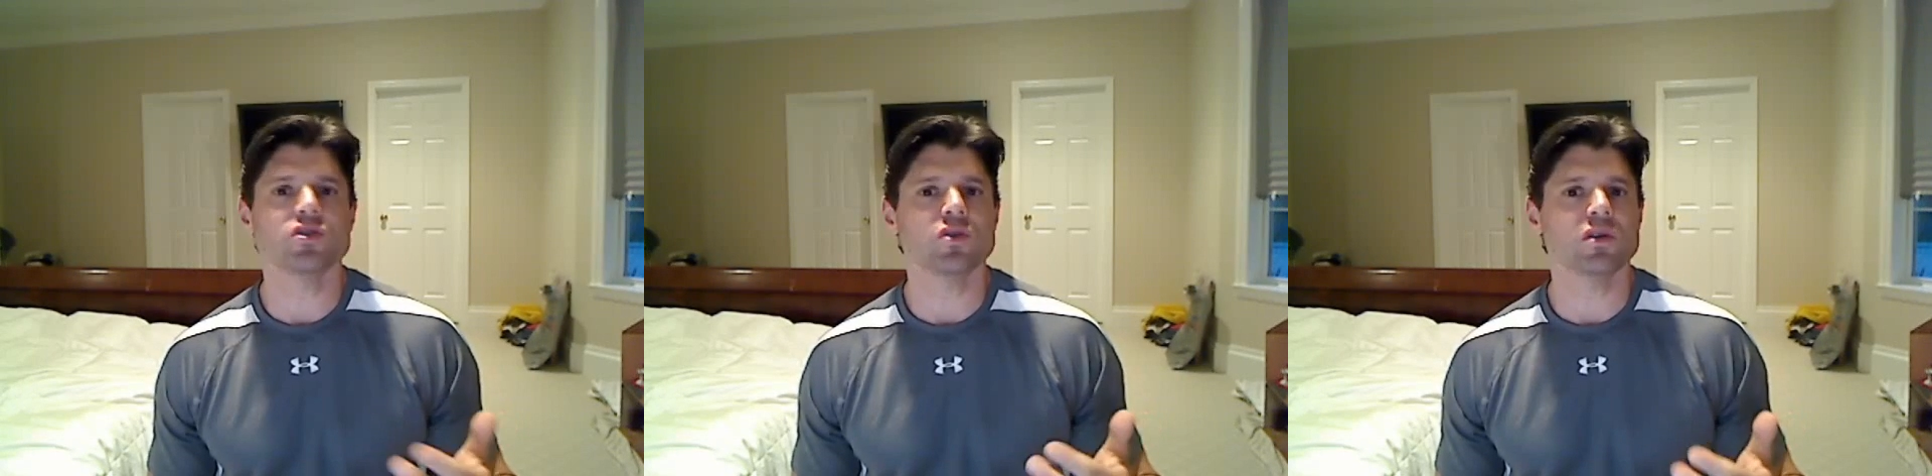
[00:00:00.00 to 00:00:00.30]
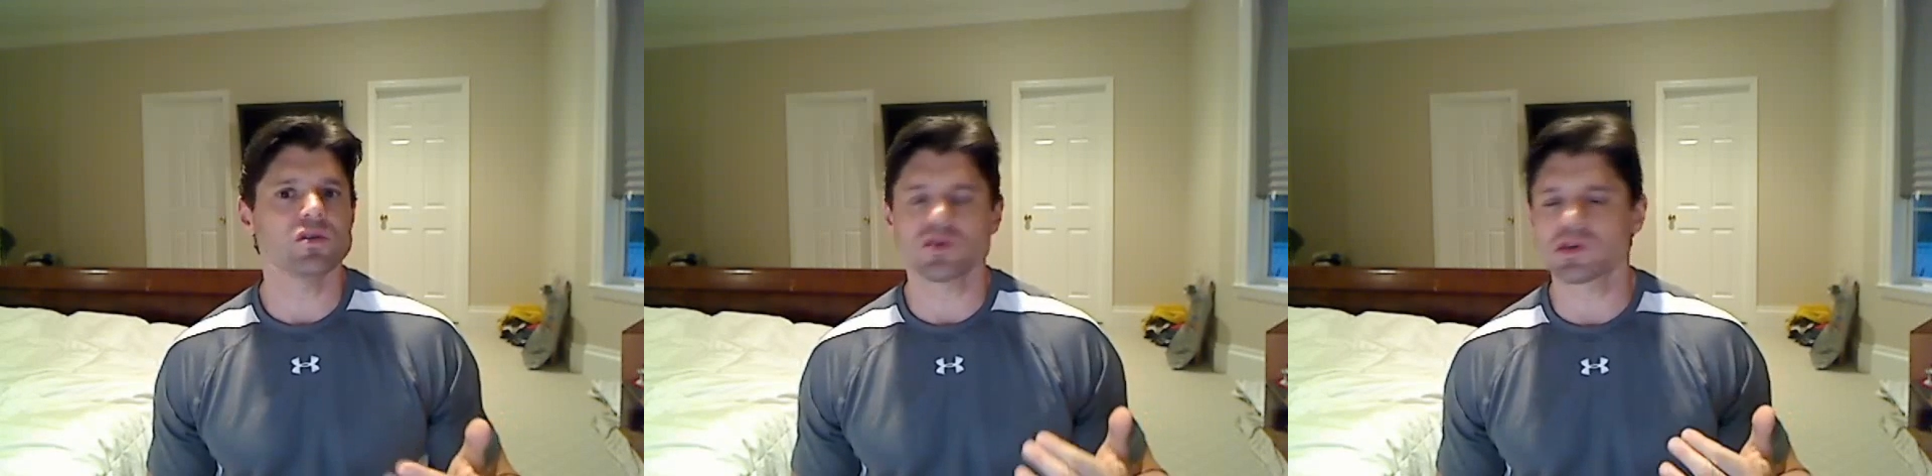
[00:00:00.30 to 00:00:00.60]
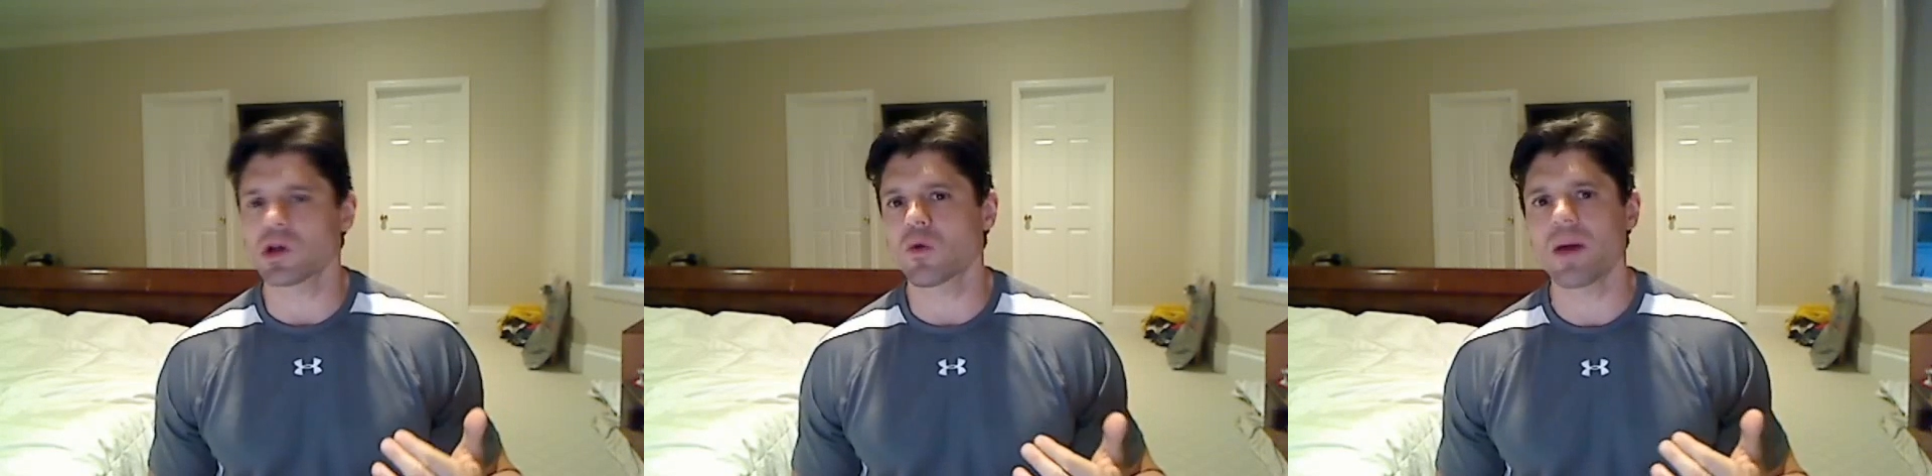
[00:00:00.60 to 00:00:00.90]
You can do
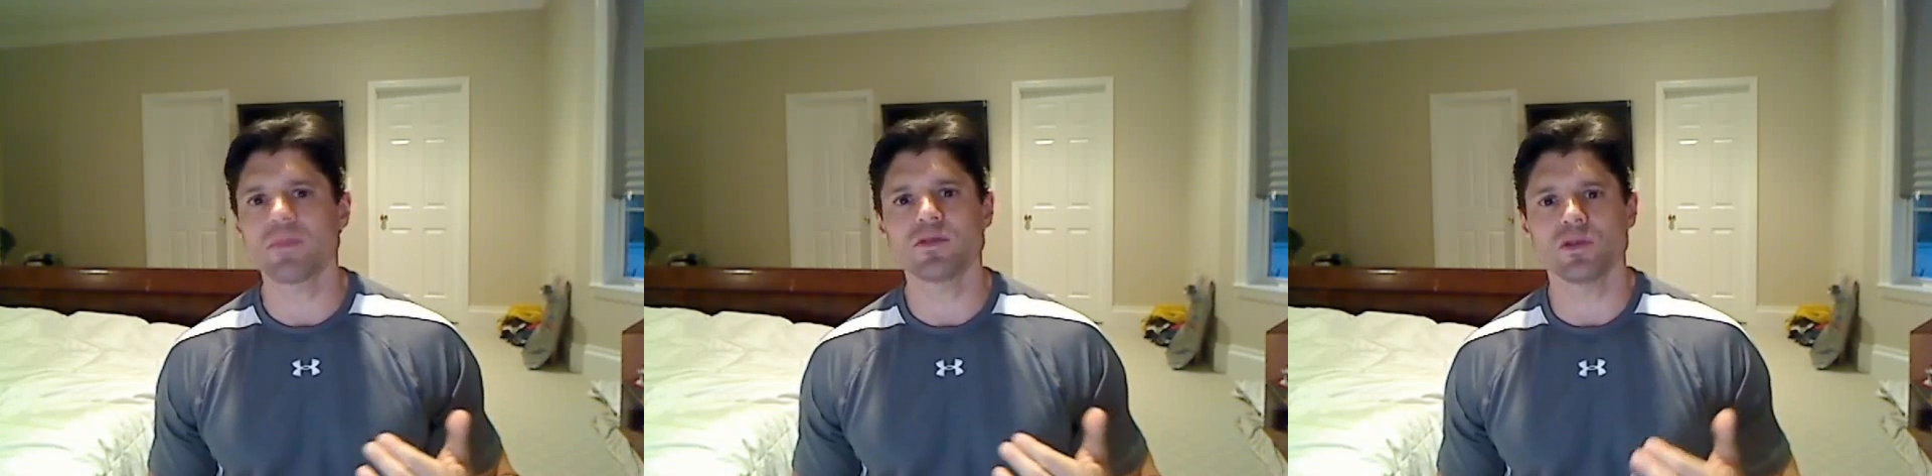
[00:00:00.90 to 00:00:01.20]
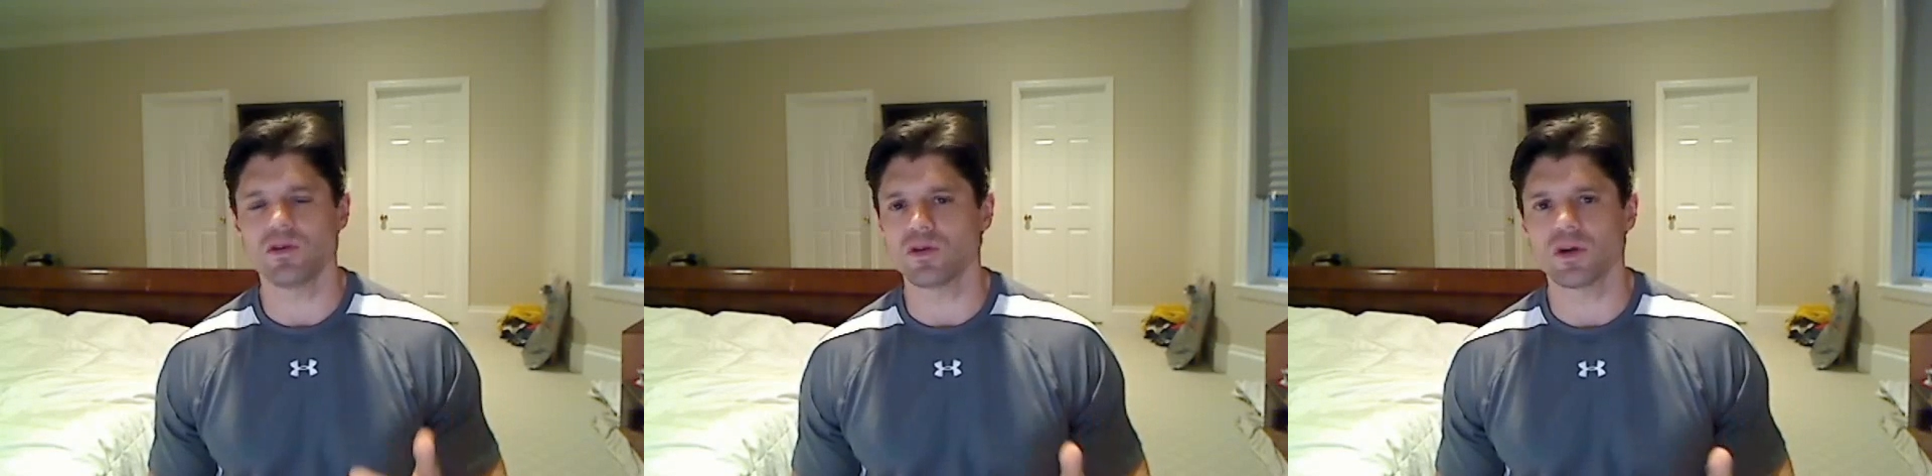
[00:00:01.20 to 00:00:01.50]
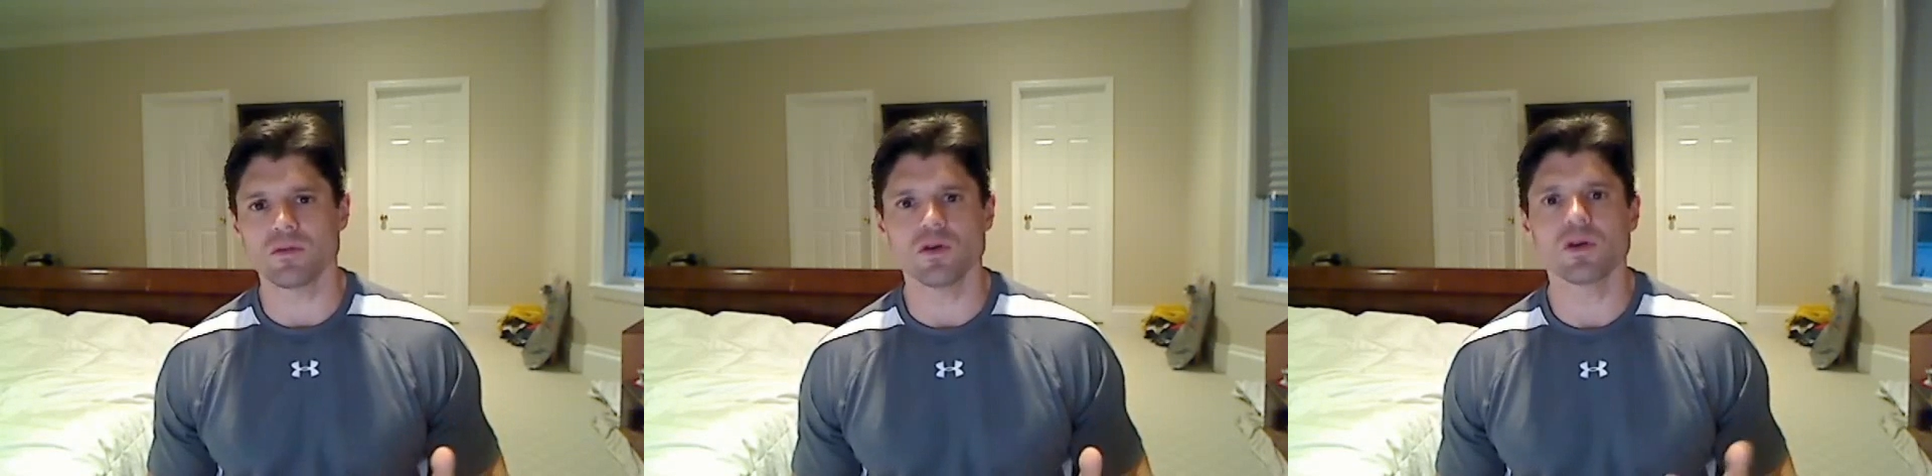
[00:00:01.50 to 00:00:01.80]
slow reps. You
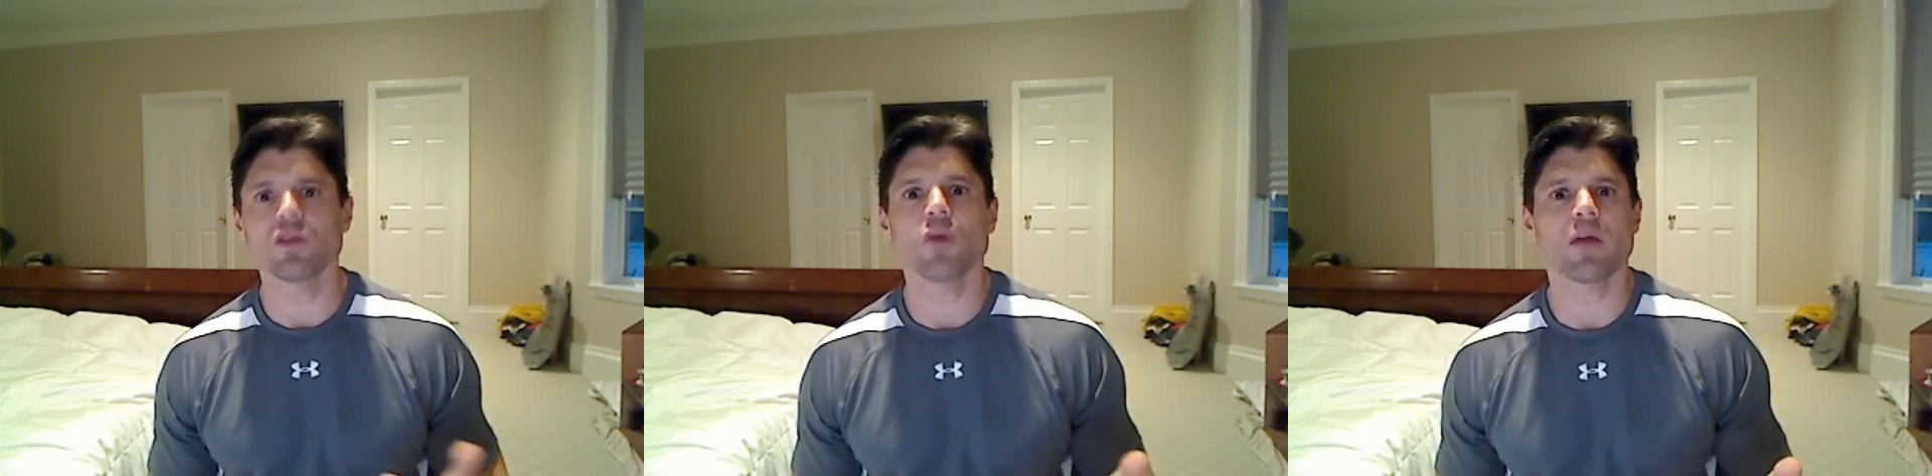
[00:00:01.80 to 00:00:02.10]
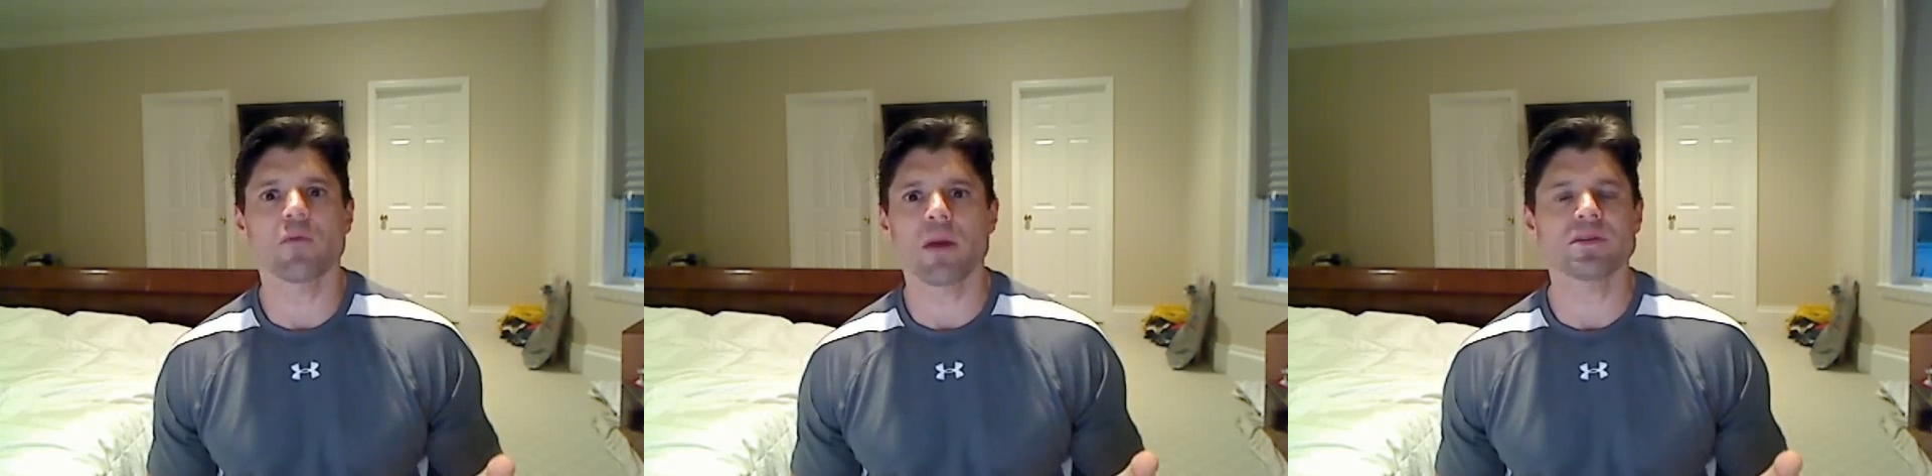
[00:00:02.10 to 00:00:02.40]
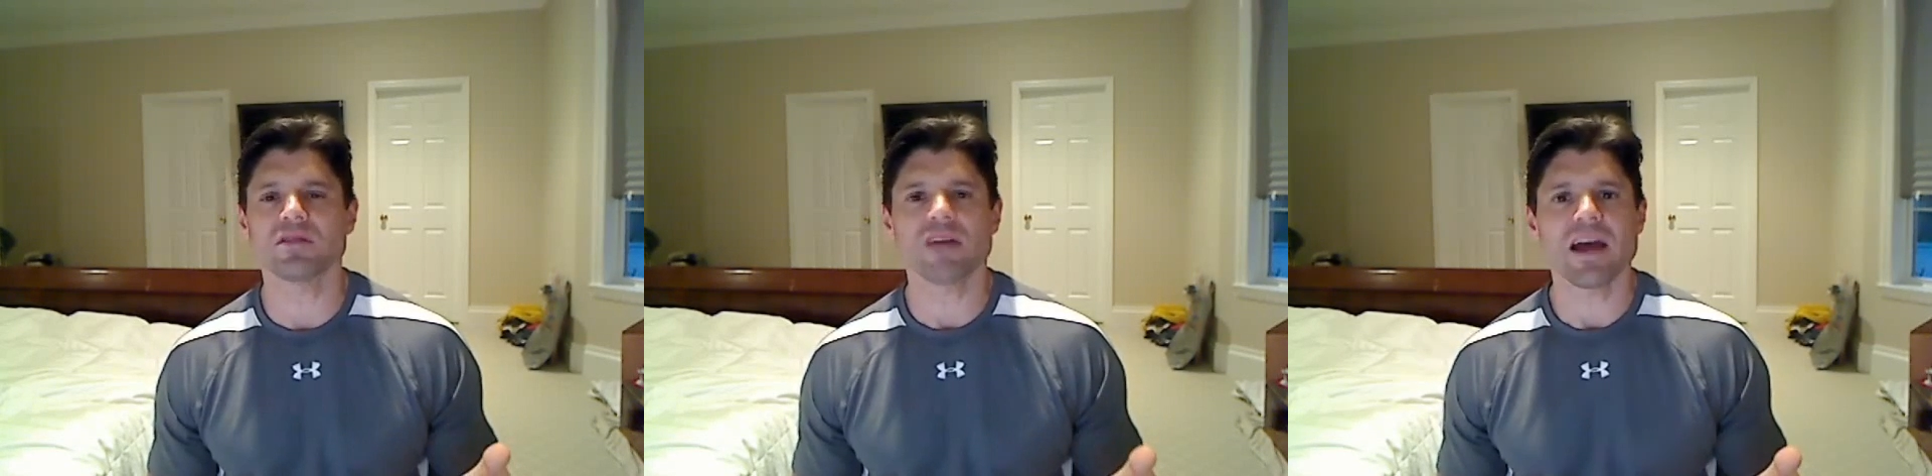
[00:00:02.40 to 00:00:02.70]
can do 8
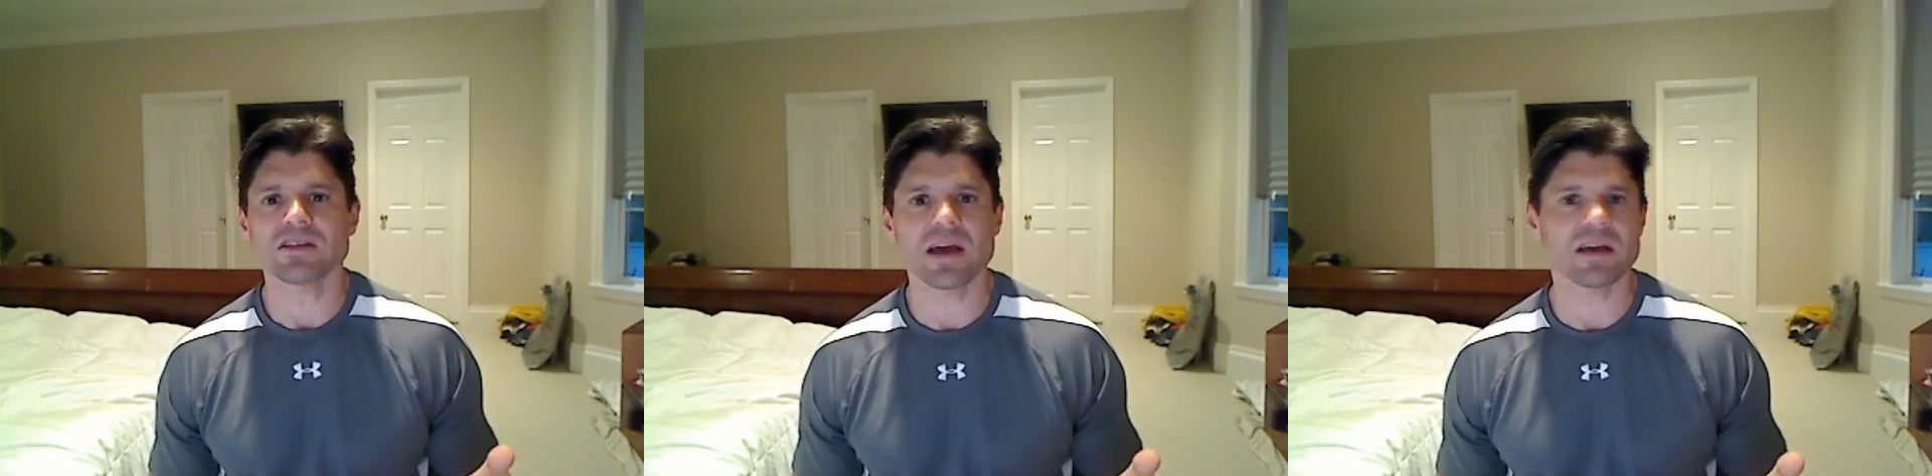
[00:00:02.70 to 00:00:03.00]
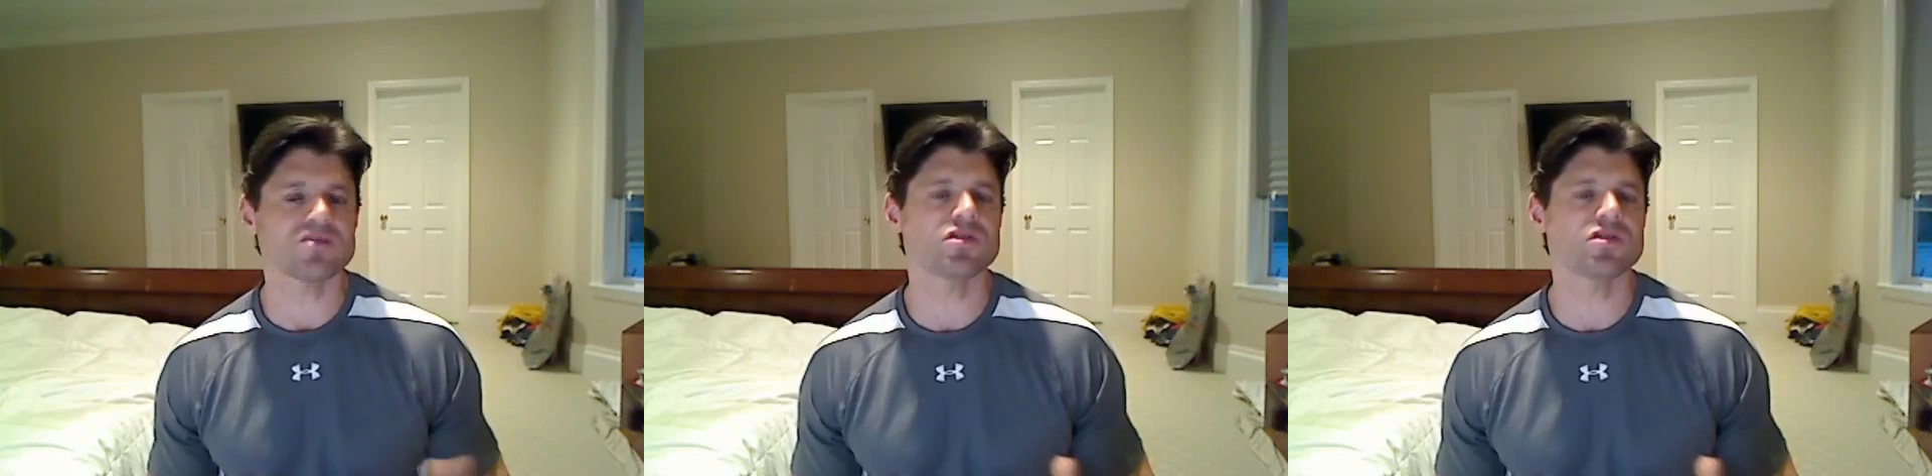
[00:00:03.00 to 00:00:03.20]
reps in 10 seconds.